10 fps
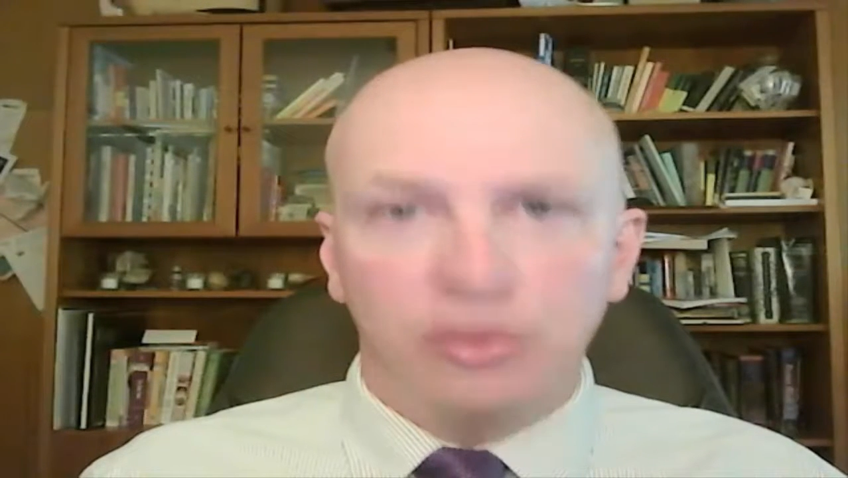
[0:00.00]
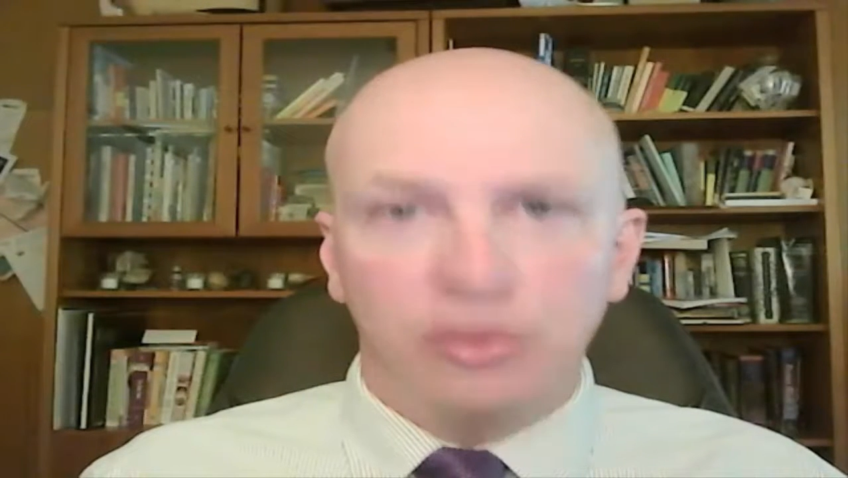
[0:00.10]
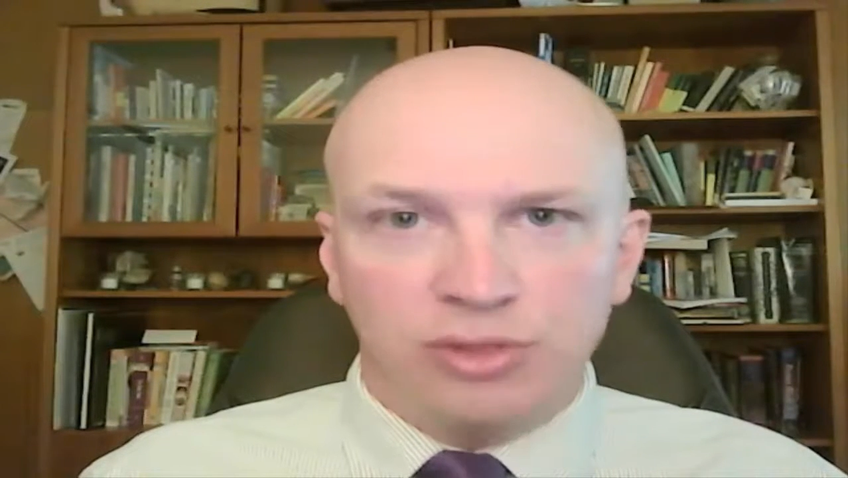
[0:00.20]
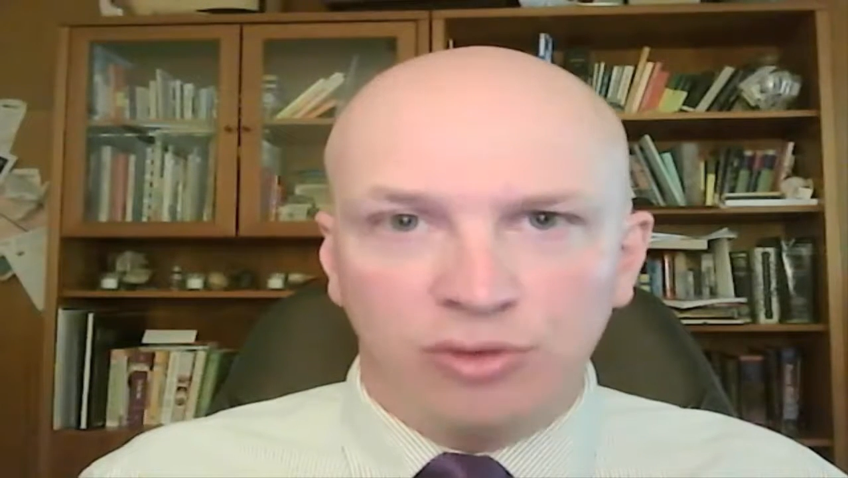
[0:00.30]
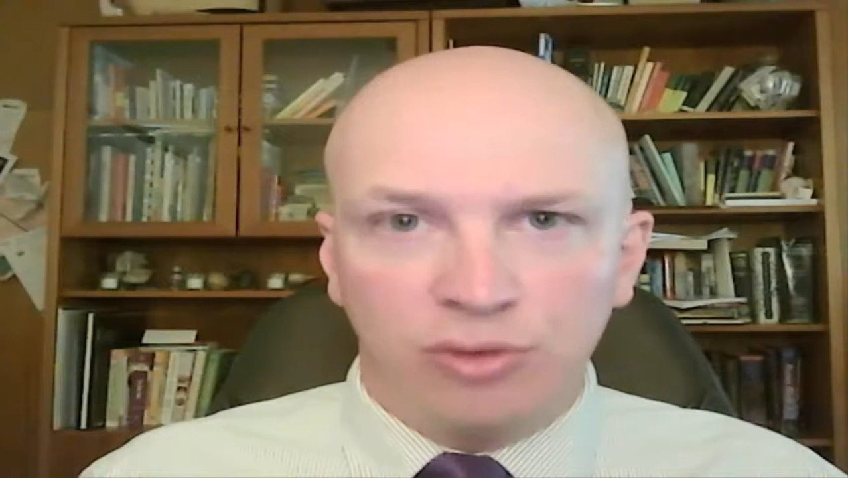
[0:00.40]

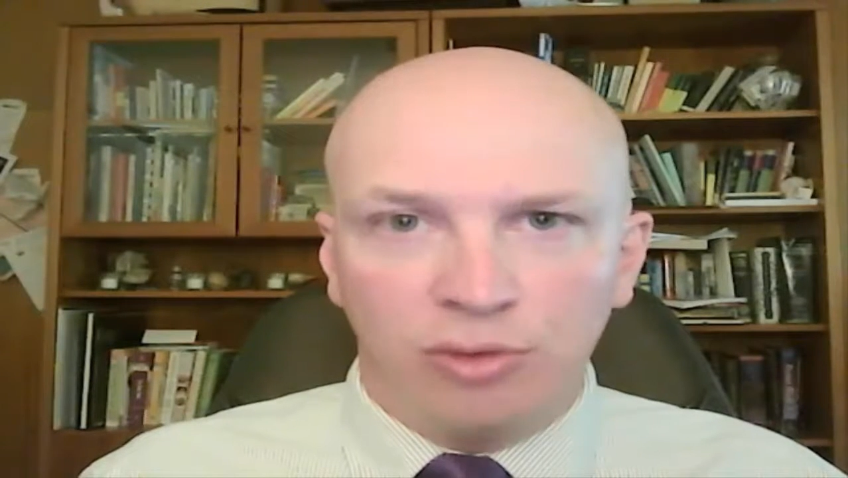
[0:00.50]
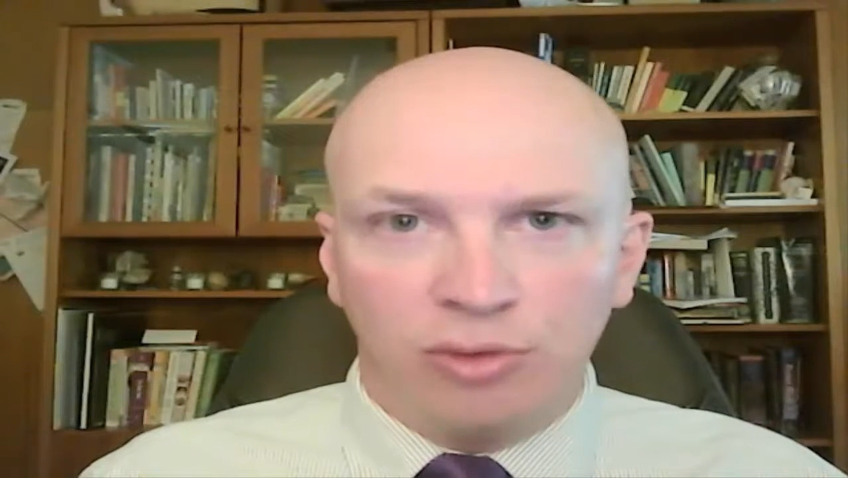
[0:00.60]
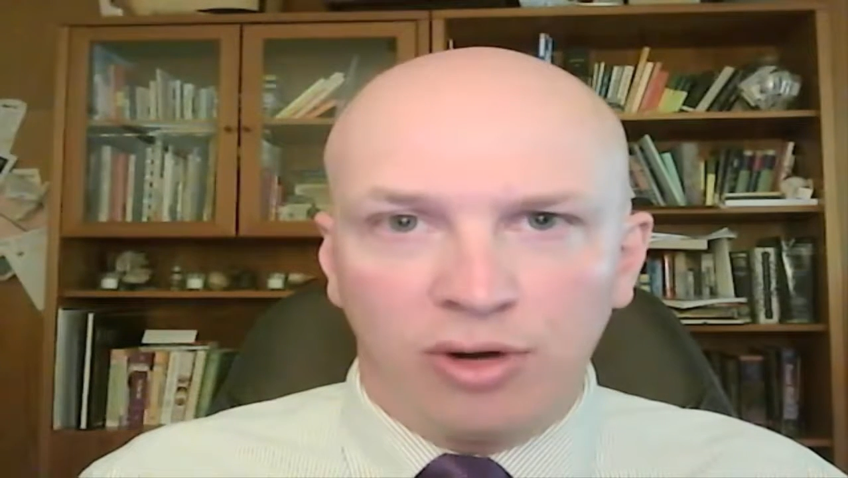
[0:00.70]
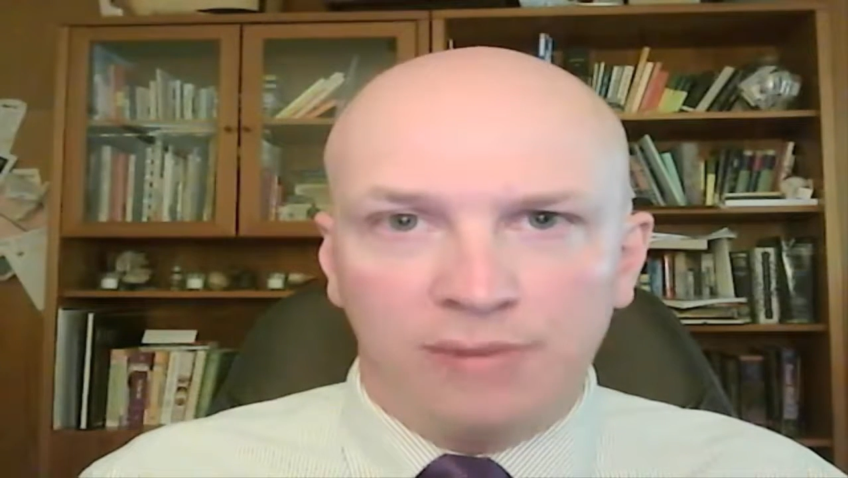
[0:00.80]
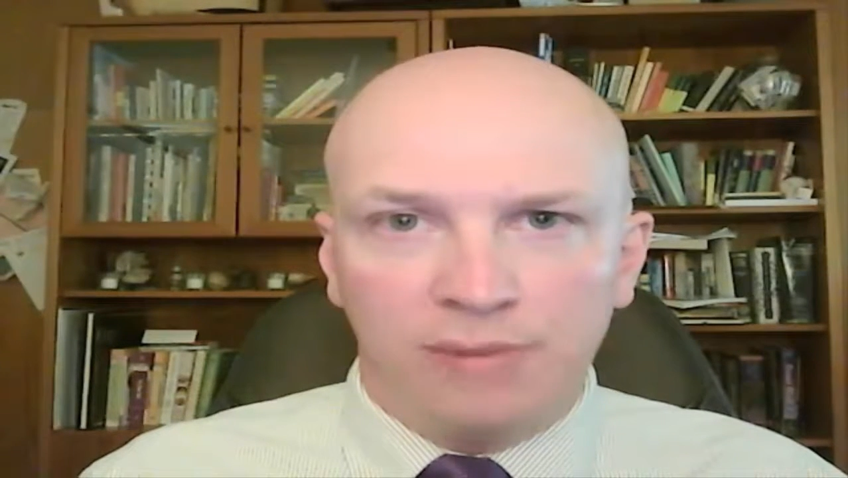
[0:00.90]
those who are
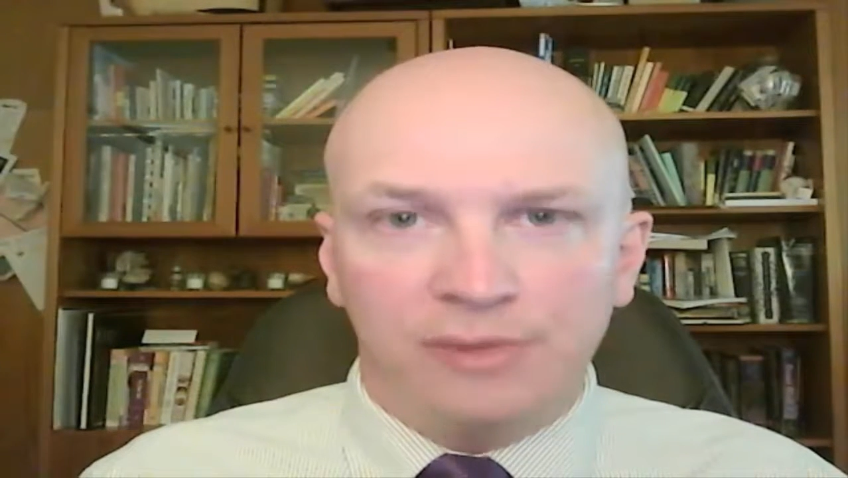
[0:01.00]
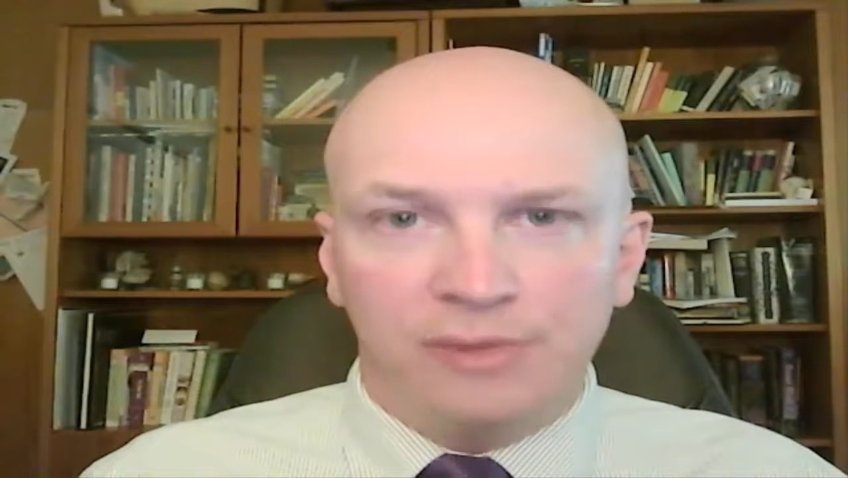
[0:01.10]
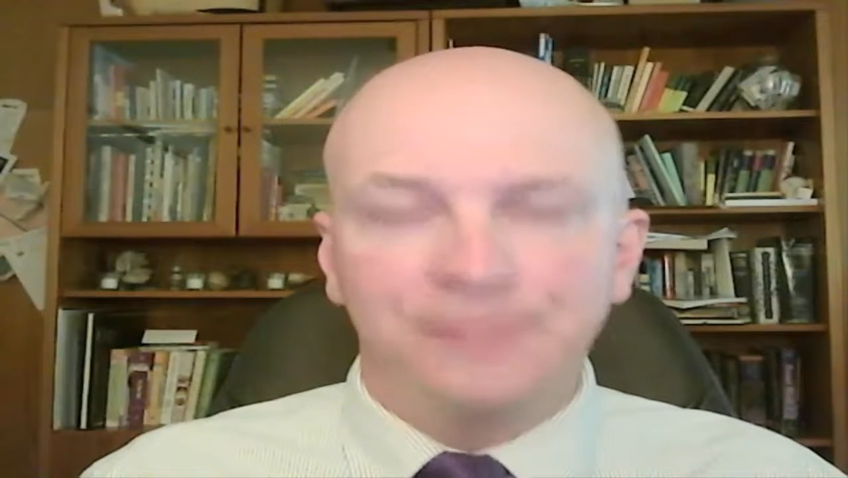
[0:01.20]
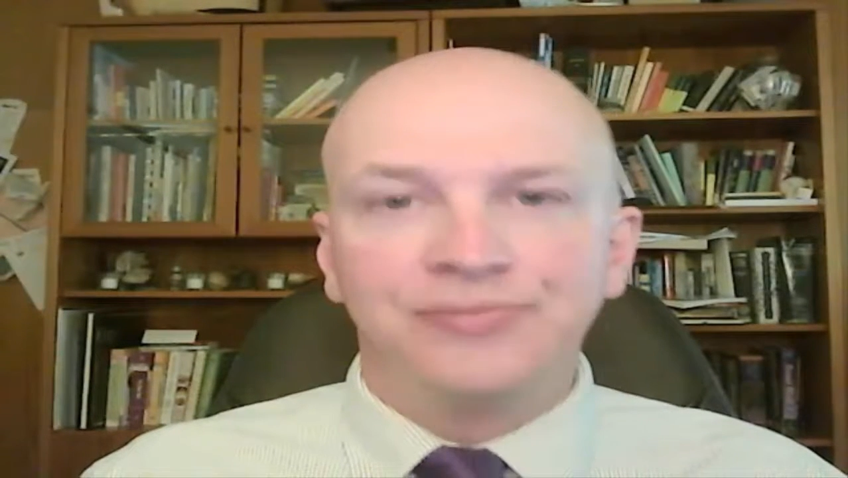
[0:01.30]
more humble.